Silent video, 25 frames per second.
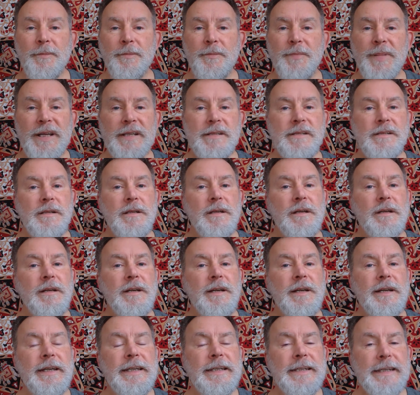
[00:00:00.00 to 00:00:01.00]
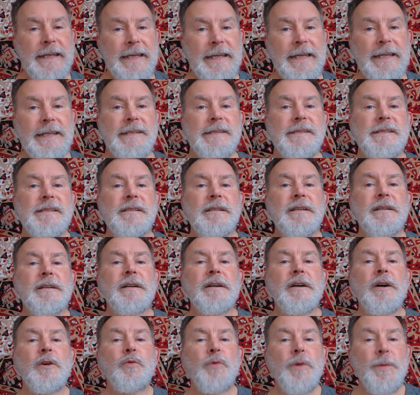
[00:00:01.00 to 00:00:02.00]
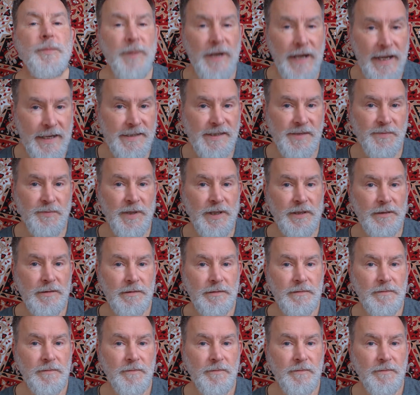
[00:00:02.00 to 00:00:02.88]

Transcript: But it is a replacement.